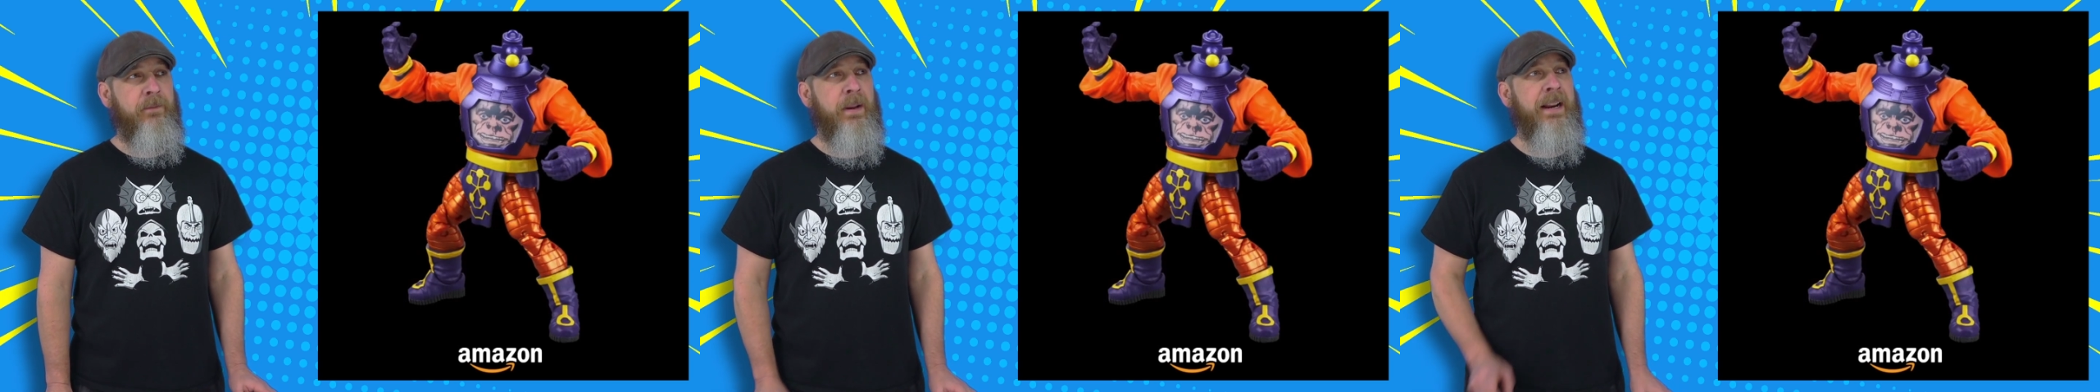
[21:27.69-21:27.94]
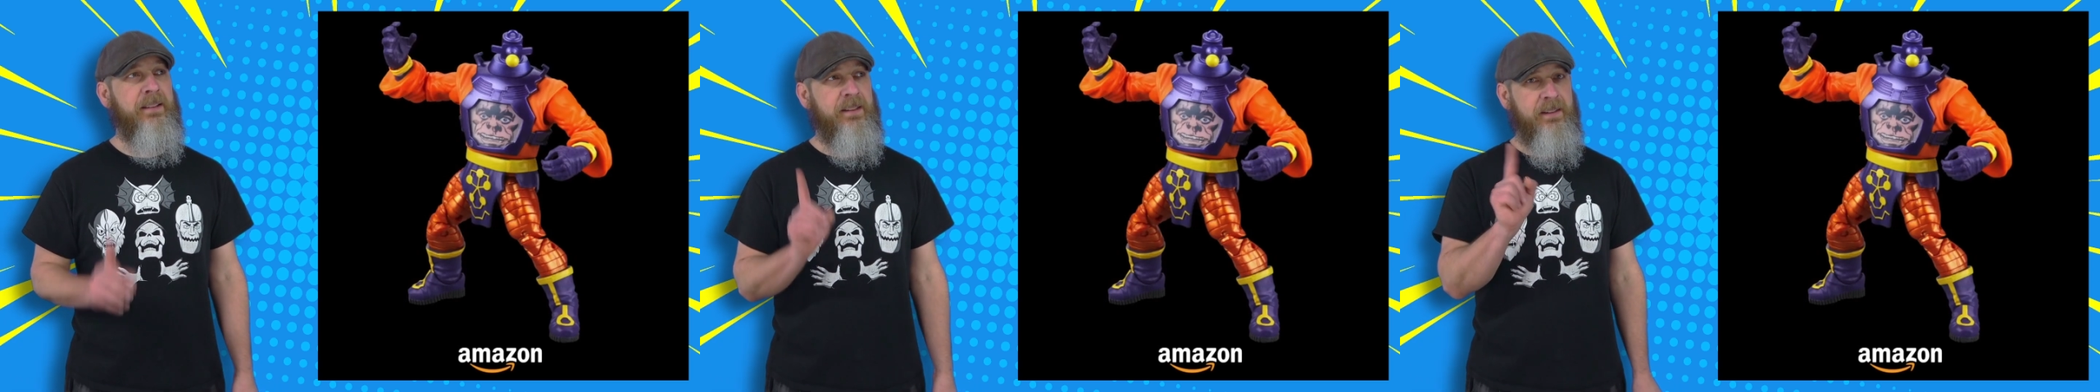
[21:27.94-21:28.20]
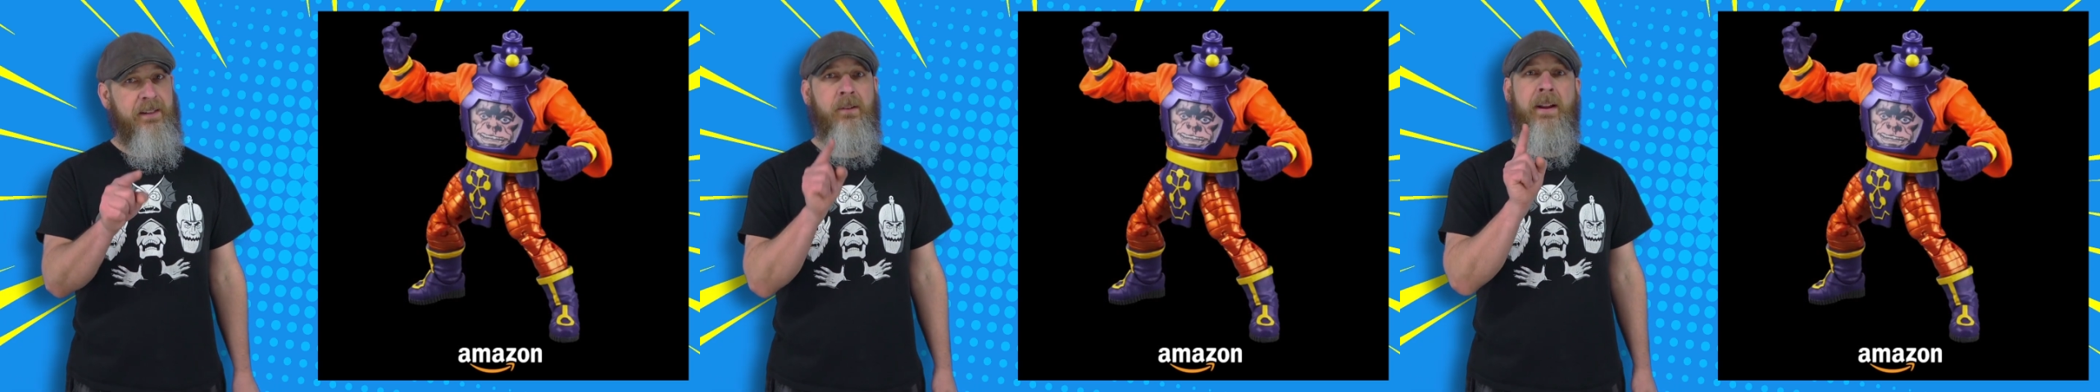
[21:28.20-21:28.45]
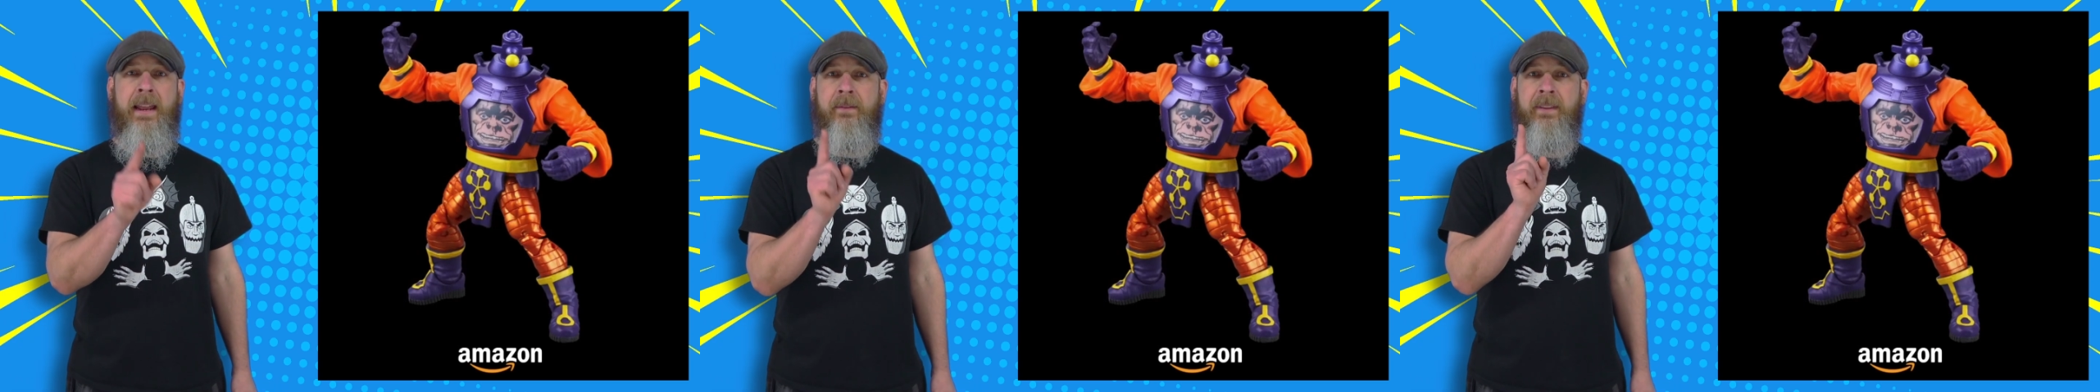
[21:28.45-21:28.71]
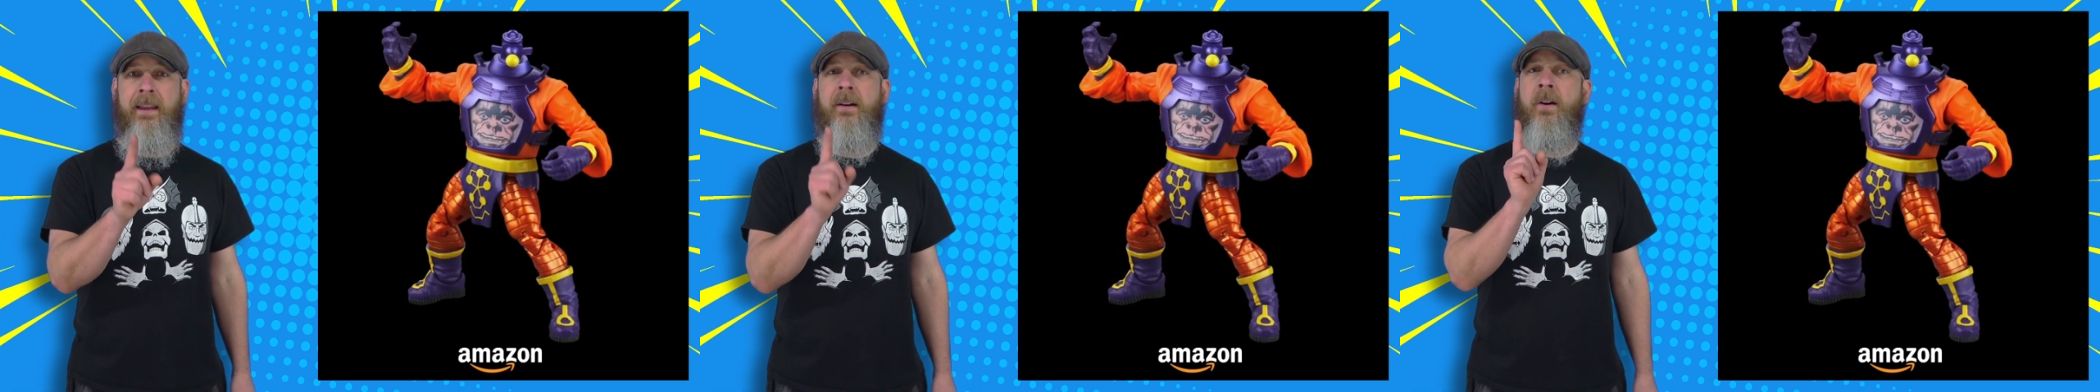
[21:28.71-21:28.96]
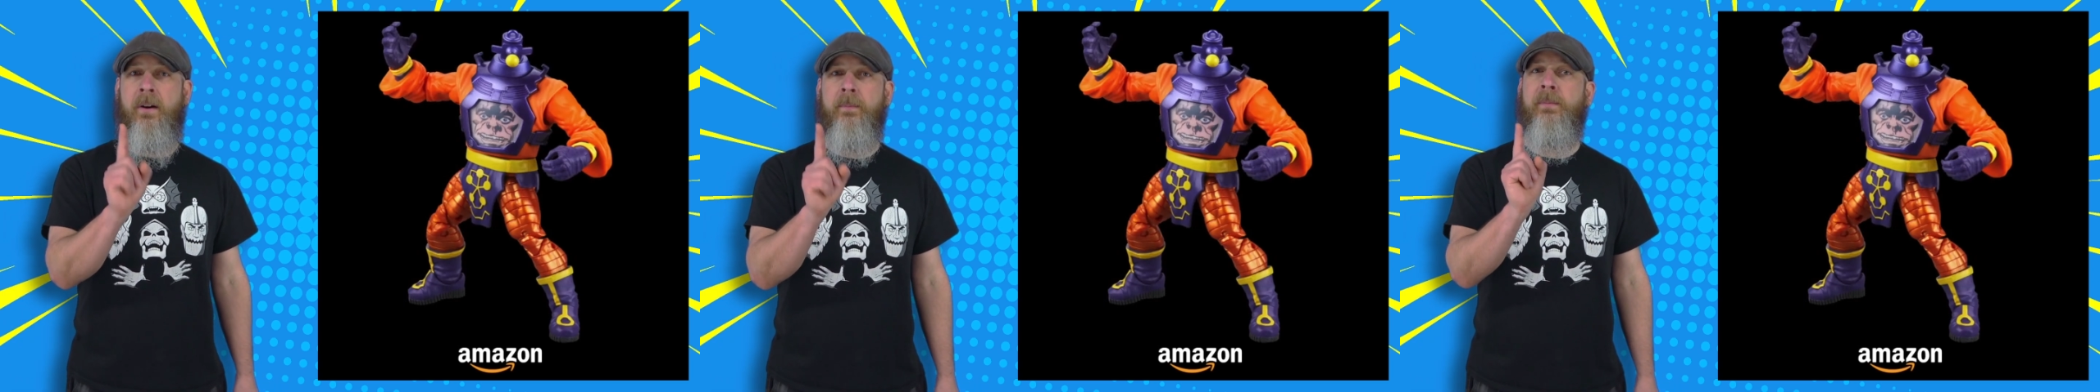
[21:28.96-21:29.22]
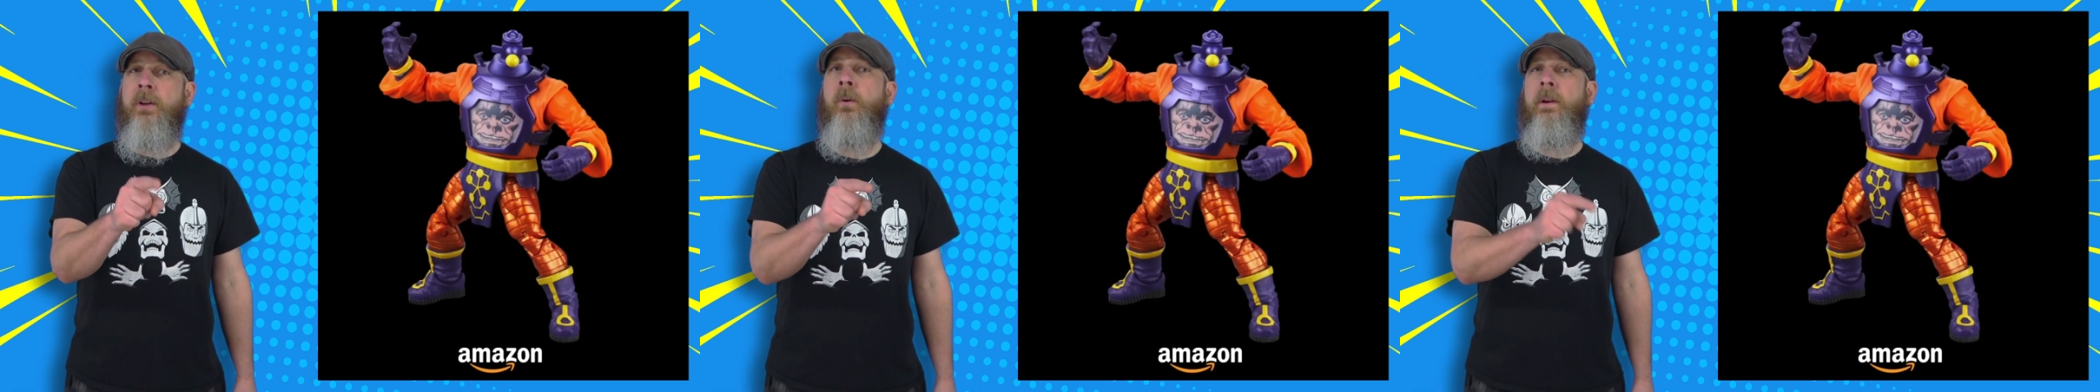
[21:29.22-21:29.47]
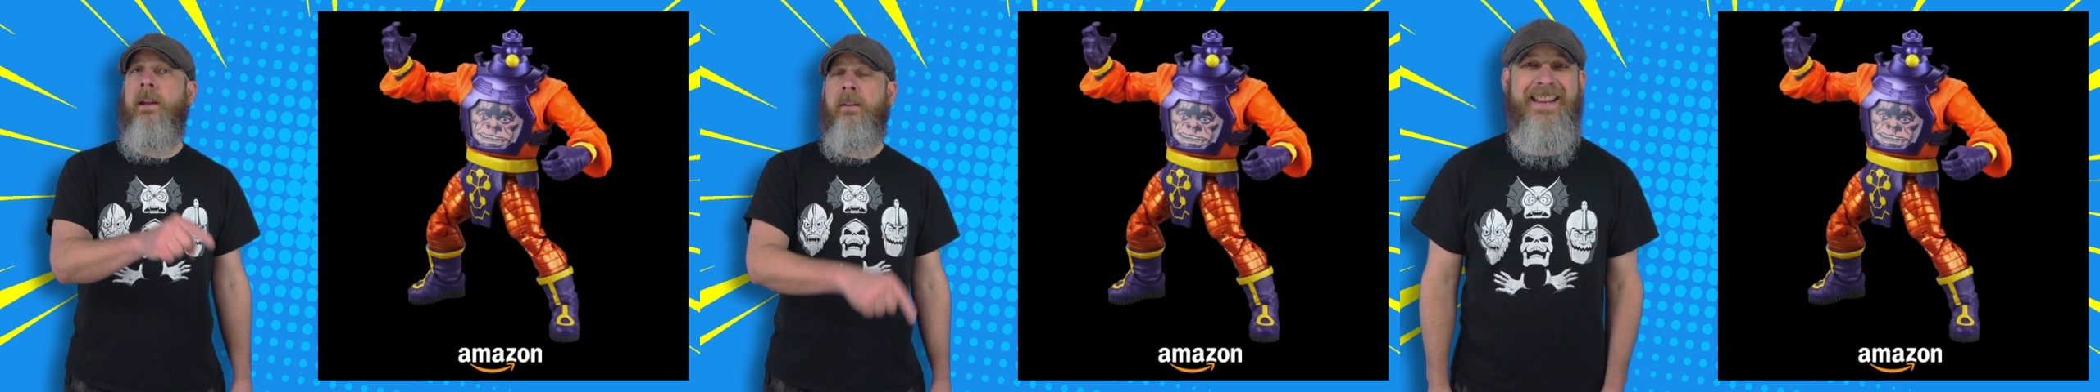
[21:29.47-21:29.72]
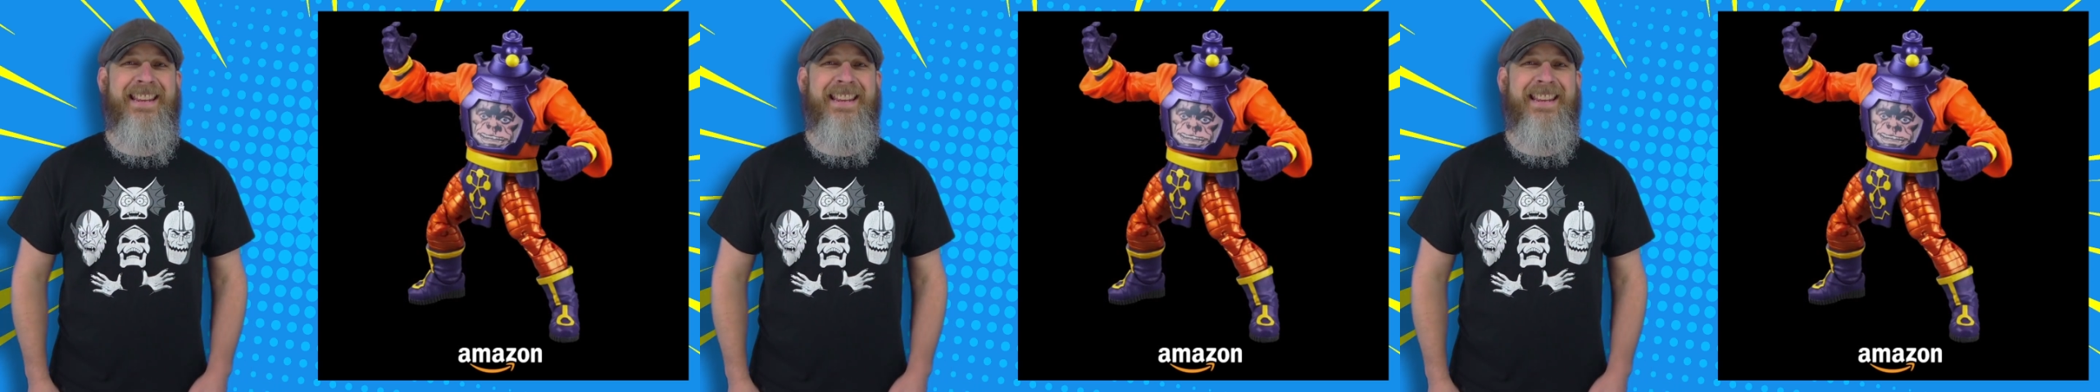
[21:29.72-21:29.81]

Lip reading: but I still have that Arnim Zola.